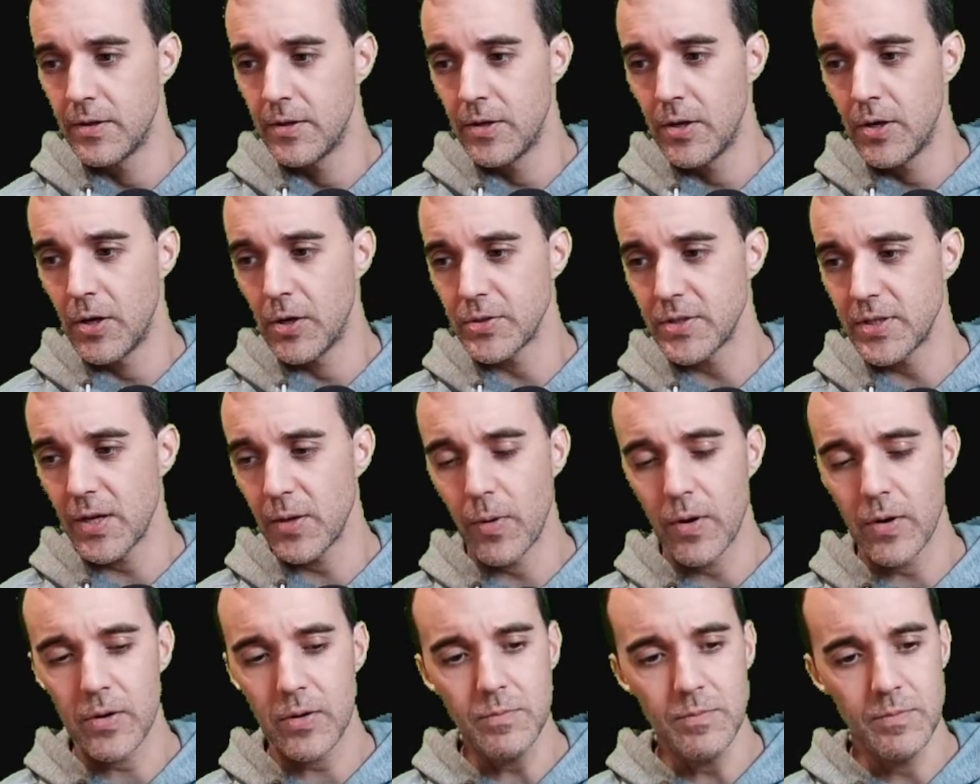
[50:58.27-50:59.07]
Jose,
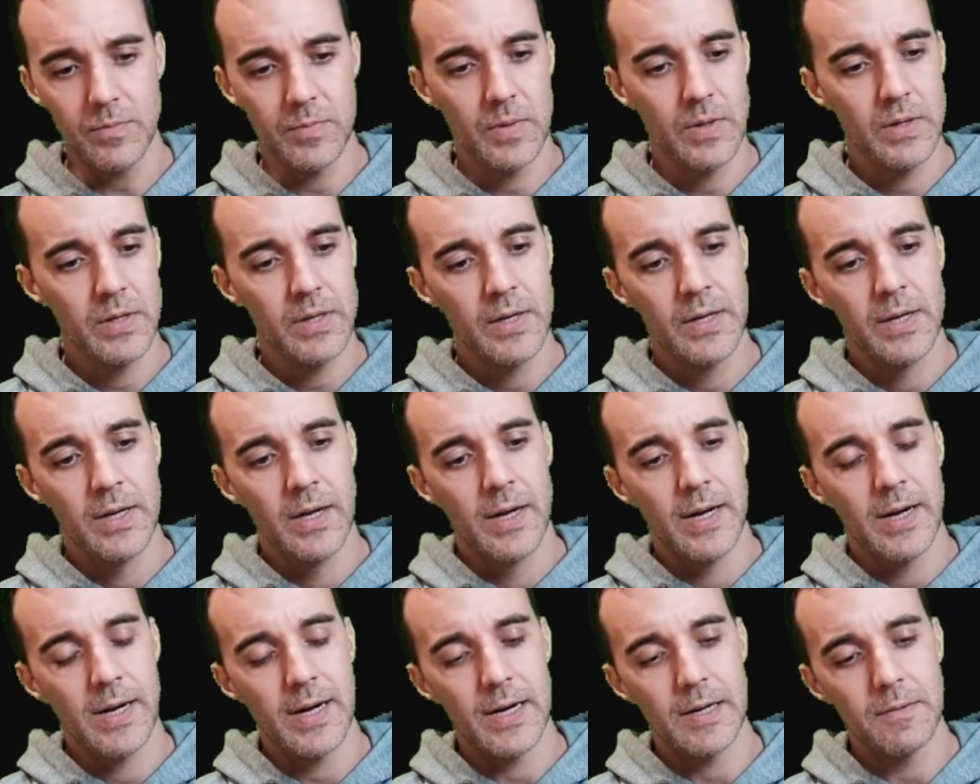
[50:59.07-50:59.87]
welcome.
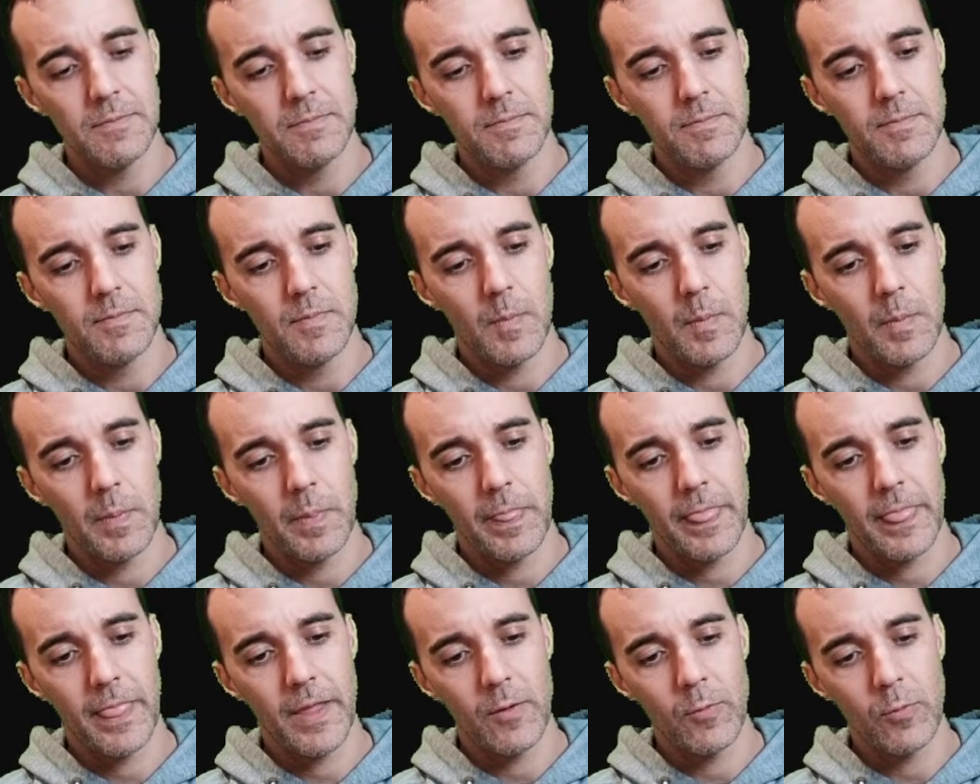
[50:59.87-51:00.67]

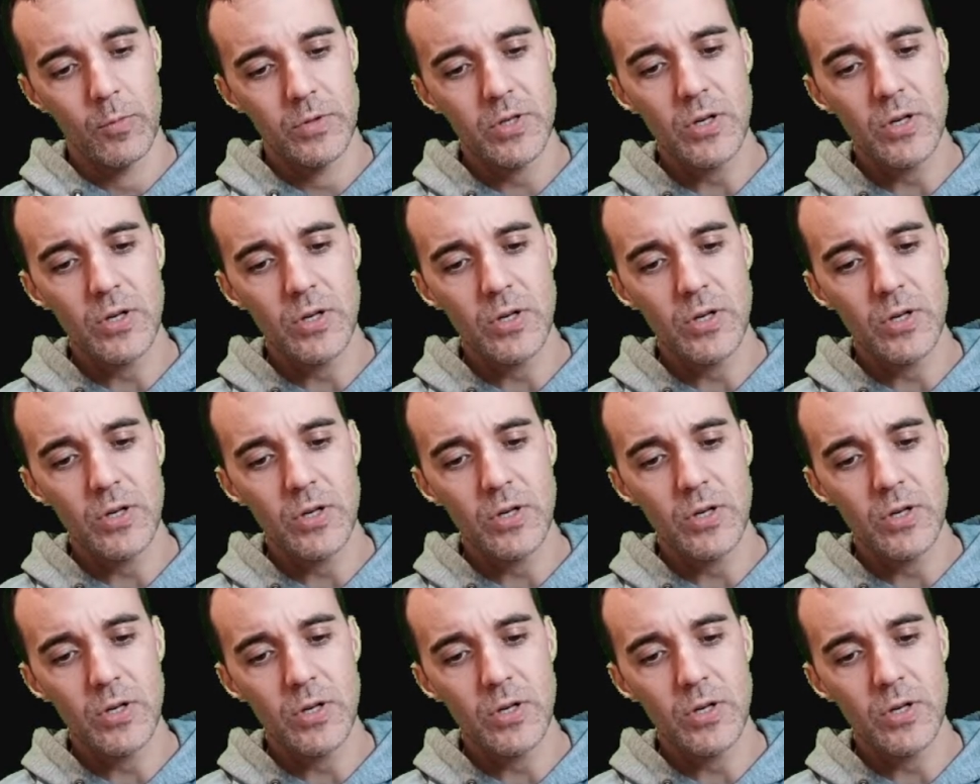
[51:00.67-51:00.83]
It